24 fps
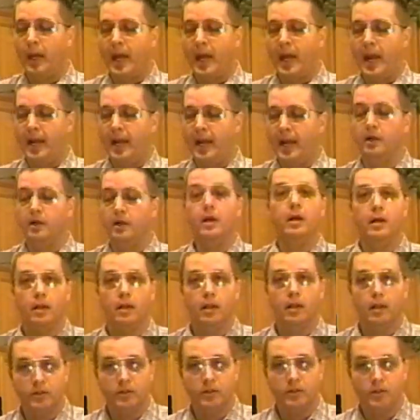and
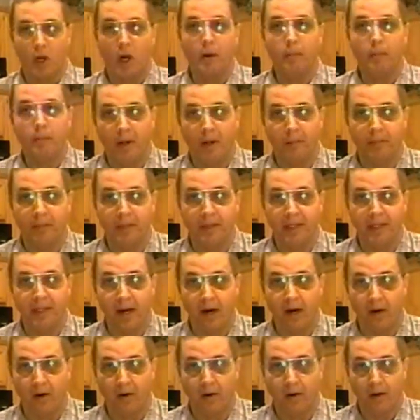start pumping the
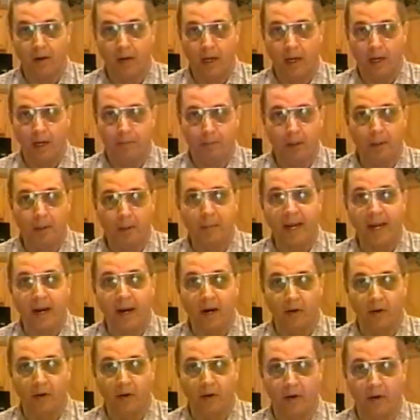air, pumping
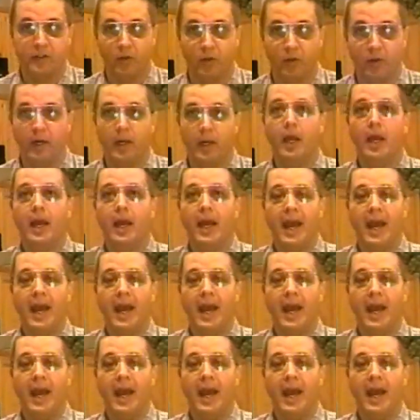air into it.